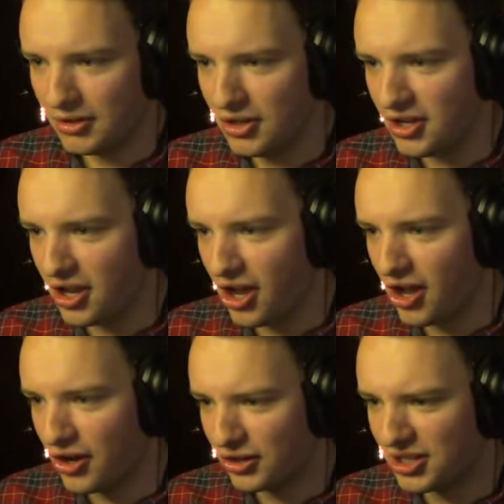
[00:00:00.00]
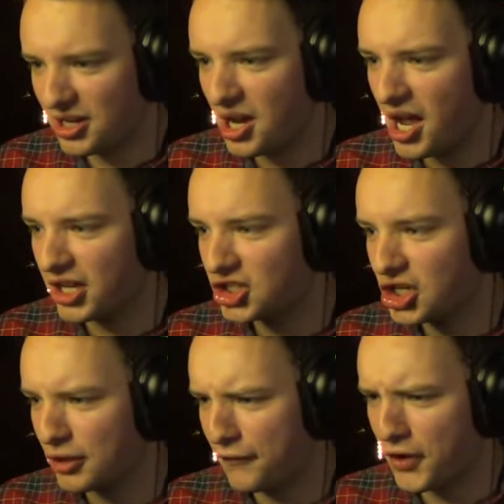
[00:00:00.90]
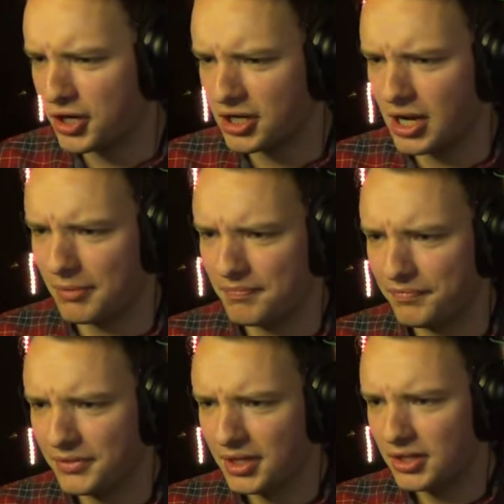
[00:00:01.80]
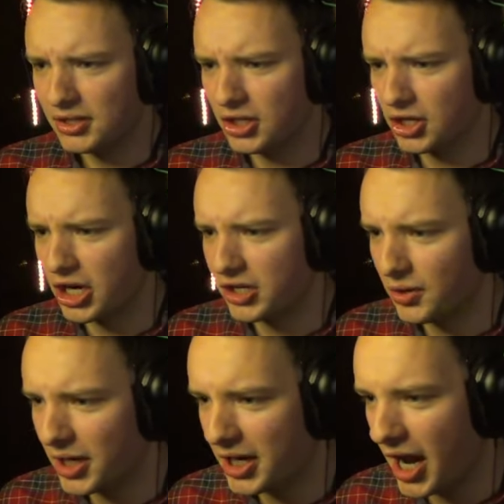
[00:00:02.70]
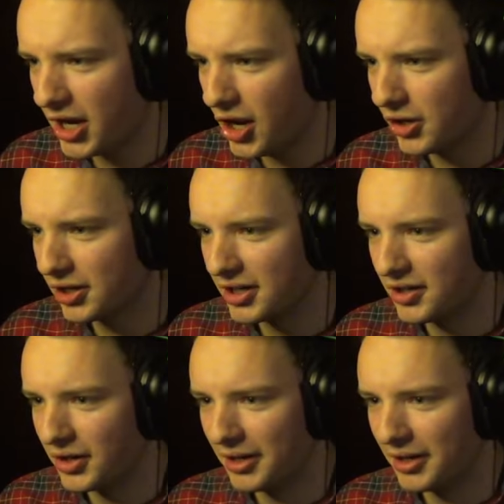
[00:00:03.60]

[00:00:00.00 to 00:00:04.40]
Oh, God, shut the fuck up! You're into it. I know you're into